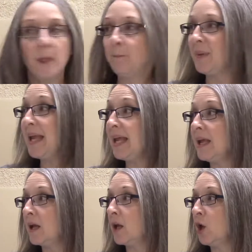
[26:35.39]

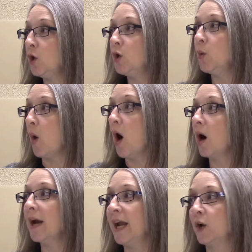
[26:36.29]
being who you
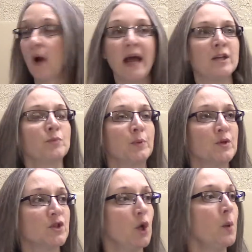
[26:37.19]
are in Christ,
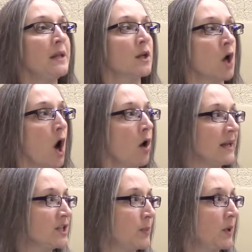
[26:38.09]
pursuing the call
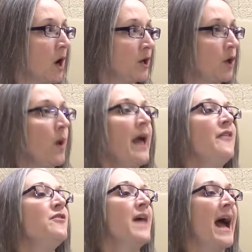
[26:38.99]
He's put on you.
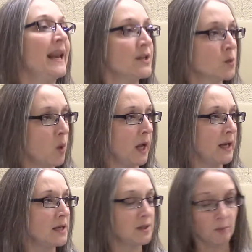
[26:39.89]
That is
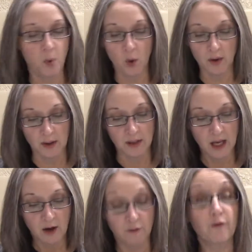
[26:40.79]
what is important.
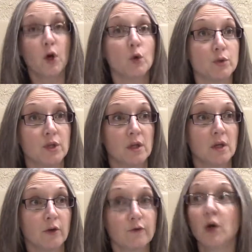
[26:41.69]
Fruit
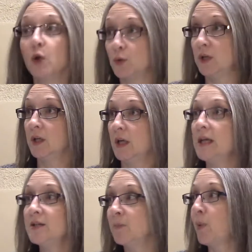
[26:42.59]

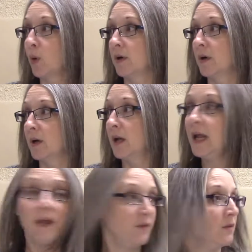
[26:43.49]
is important
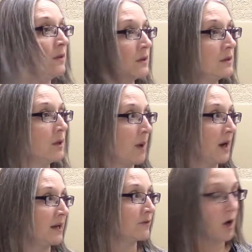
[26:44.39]
in the
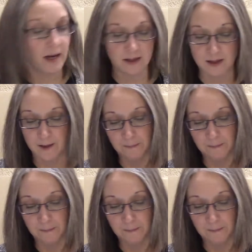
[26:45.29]
body of Christ.